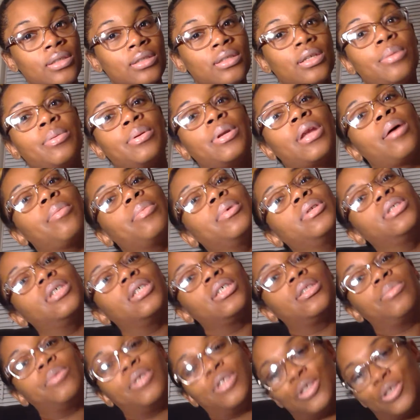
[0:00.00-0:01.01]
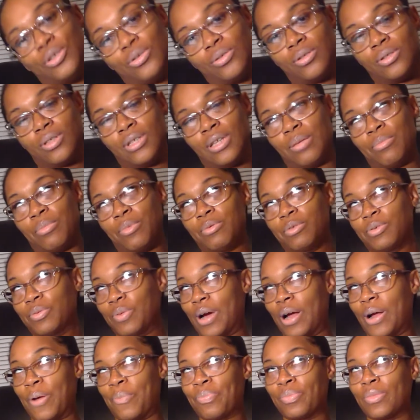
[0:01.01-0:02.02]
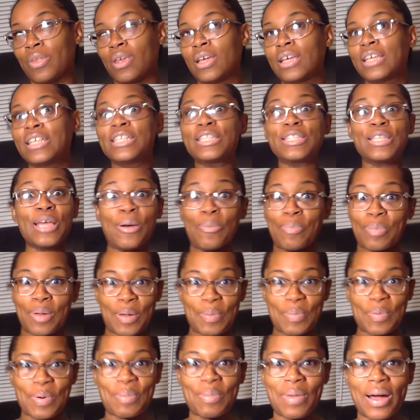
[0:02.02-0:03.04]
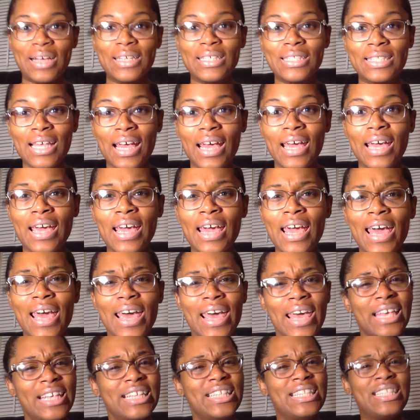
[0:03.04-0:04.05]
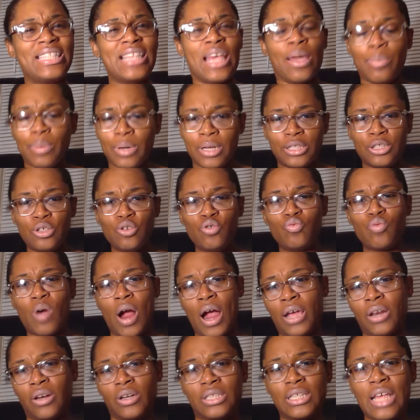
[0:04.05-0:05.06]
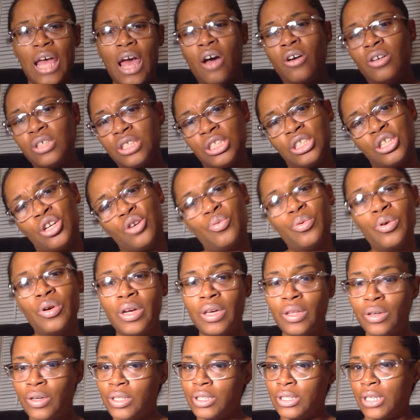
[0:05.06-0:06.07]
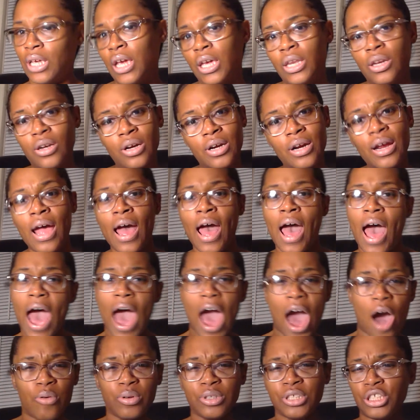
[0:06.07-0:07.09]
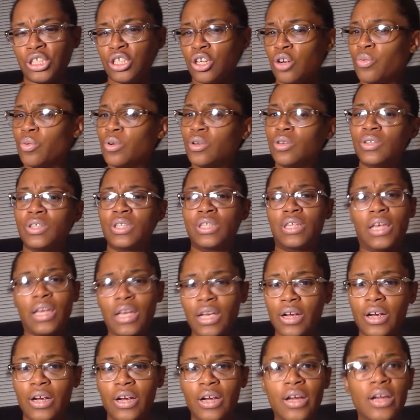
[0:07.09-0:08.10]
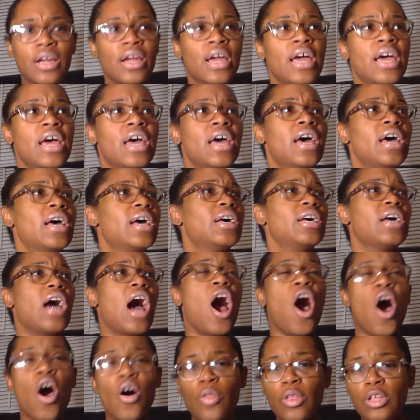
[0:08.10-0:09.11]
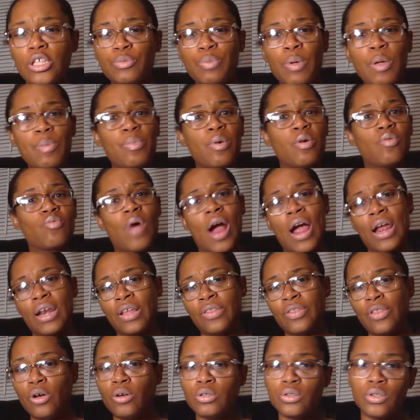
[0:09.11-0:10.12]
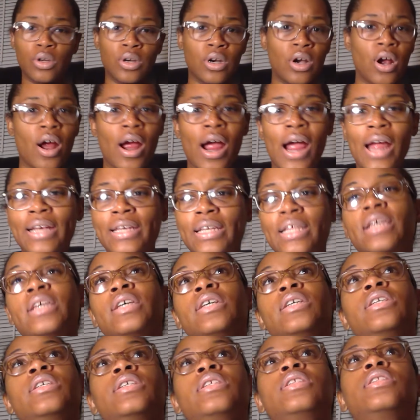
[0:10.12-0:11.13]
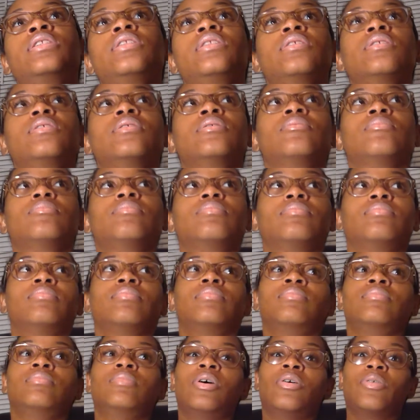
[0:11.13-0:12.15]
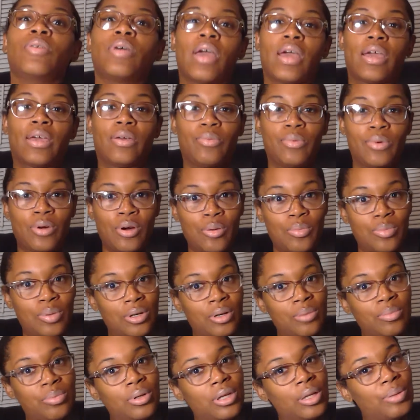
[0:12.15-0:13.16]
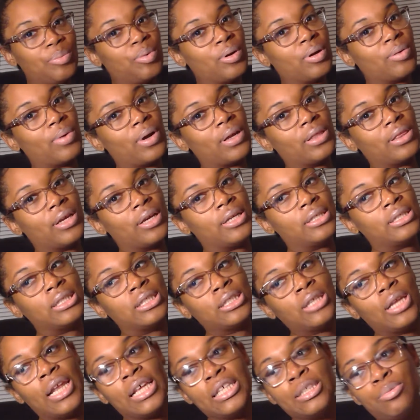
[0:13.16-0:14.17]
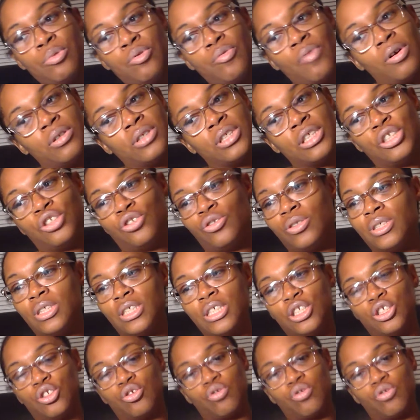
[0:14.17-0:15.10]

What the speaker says: let me not be judgmental, so let me rewind. Some people might say, 72 writers, how is she a real entertainer? How is she a real singer? All those people writing, those aren't her ideas. Okay, we're gonna put a bullet point right there. So let's move on to Drizzy